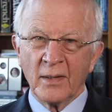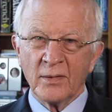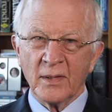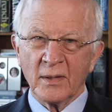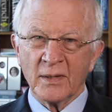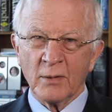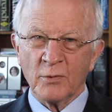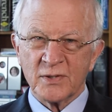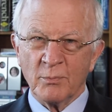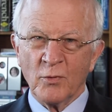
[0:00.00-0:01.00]
There
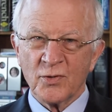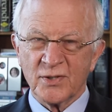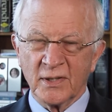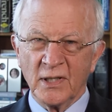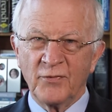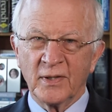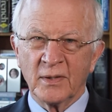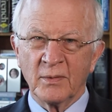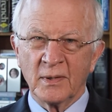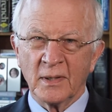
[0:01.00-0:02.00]
was a more
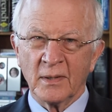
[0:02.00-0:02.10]
significant